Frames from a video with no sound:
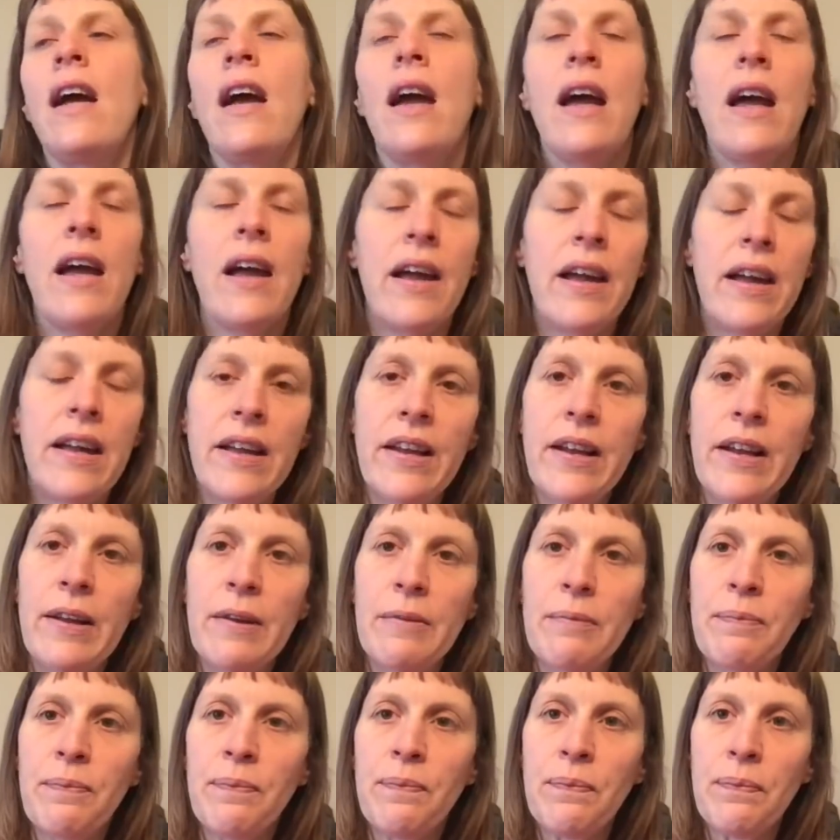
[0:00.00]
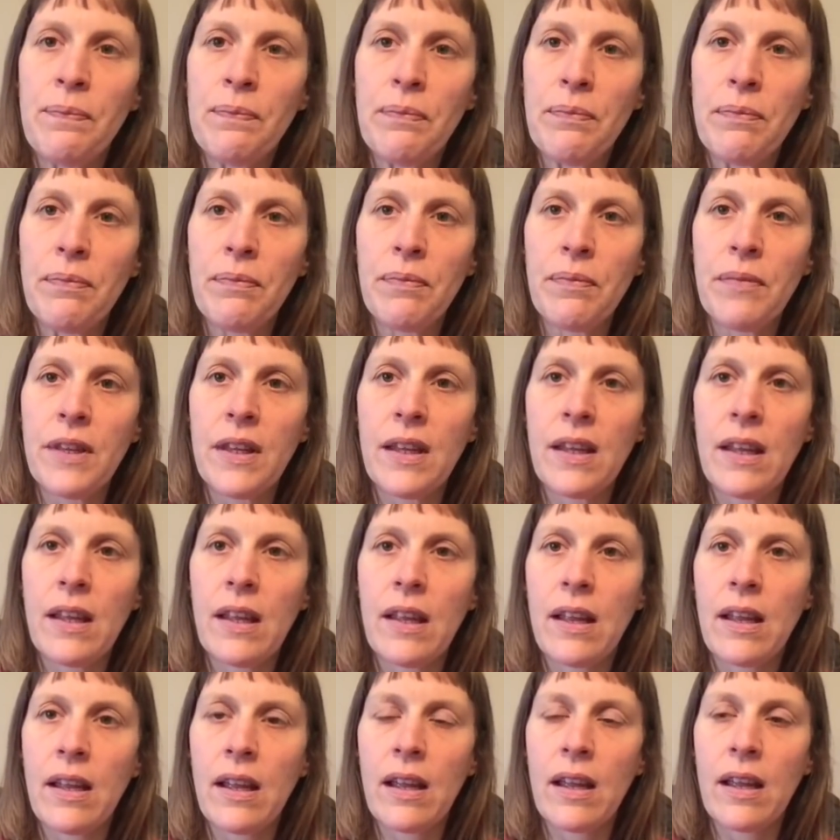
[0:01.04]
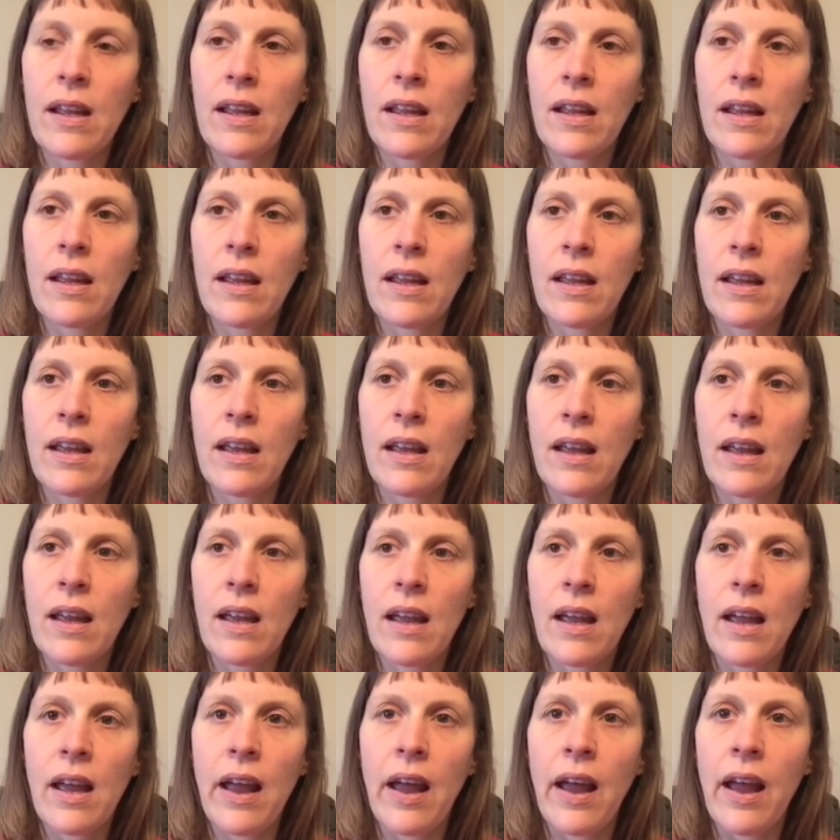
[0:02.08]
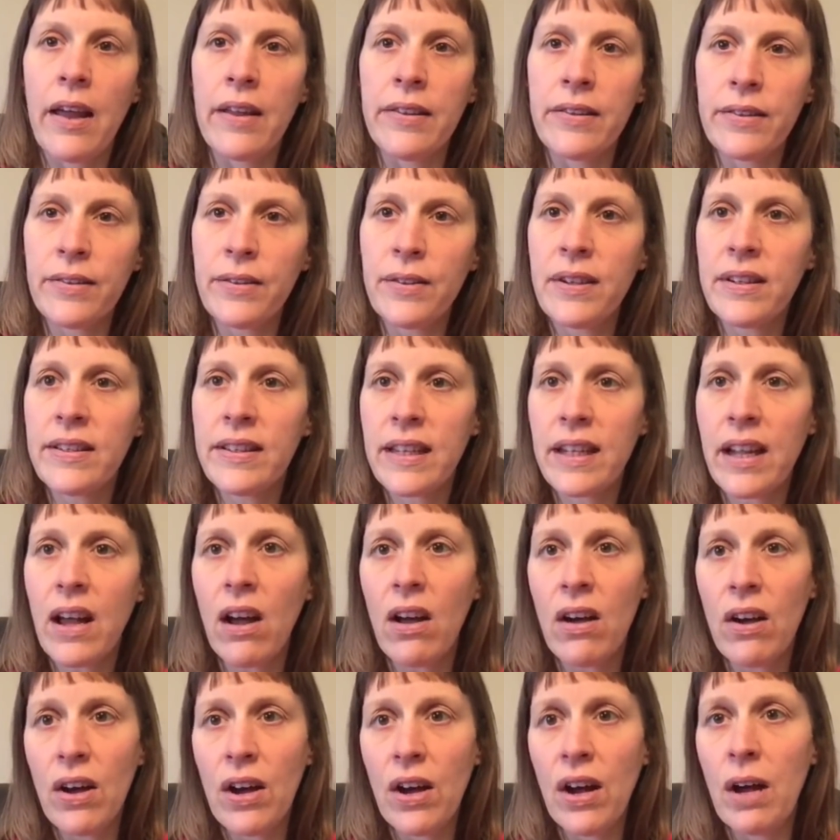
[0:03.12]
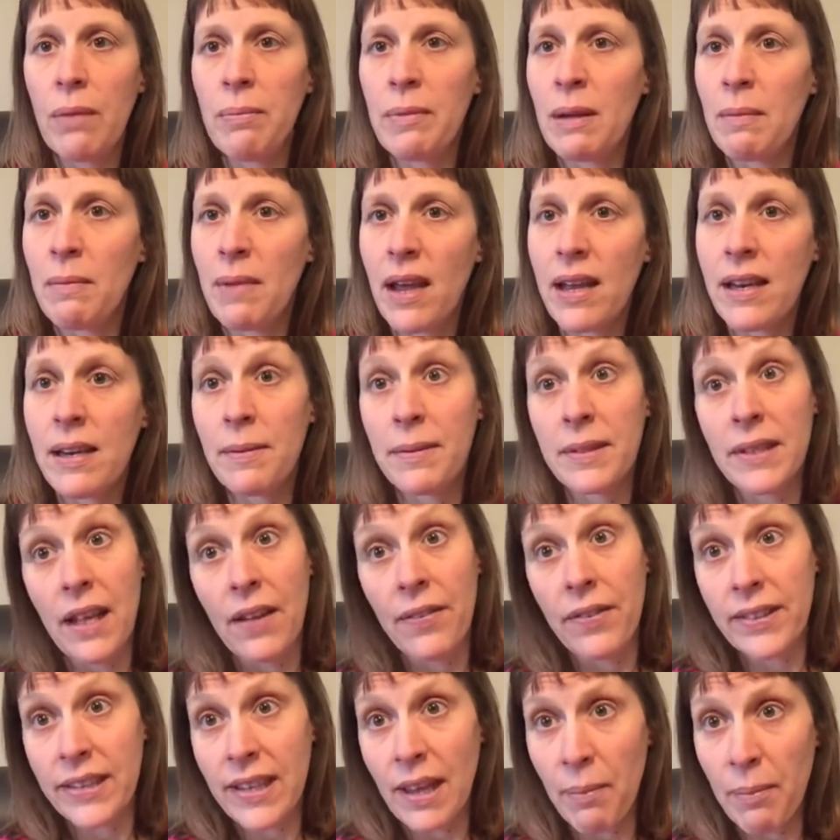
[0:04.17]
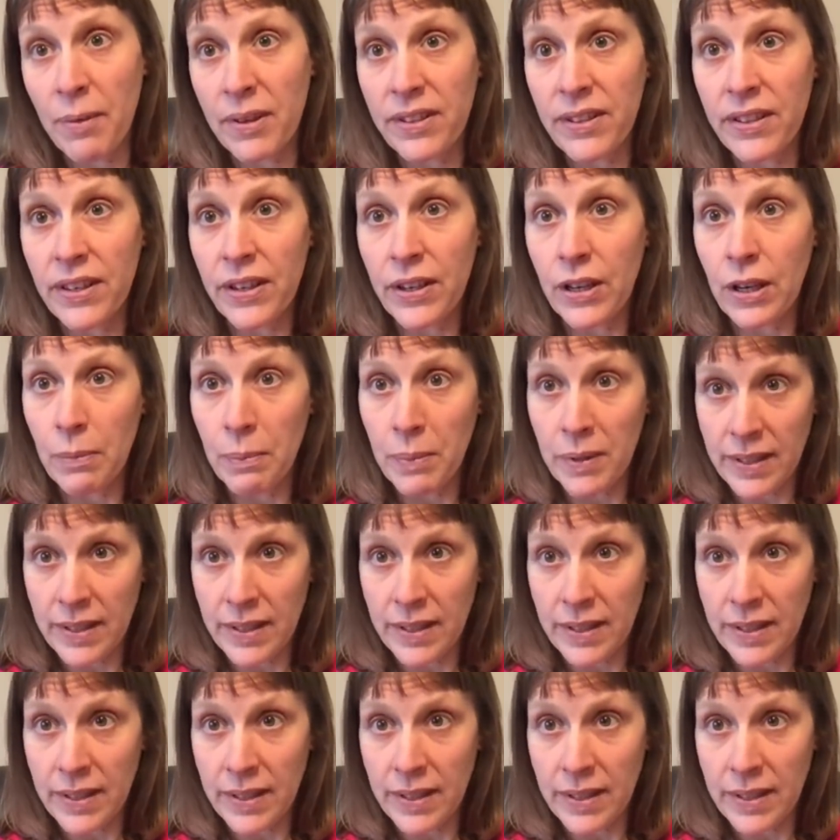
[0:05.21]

As soon as he got home, he made himself a sandwich and a cup of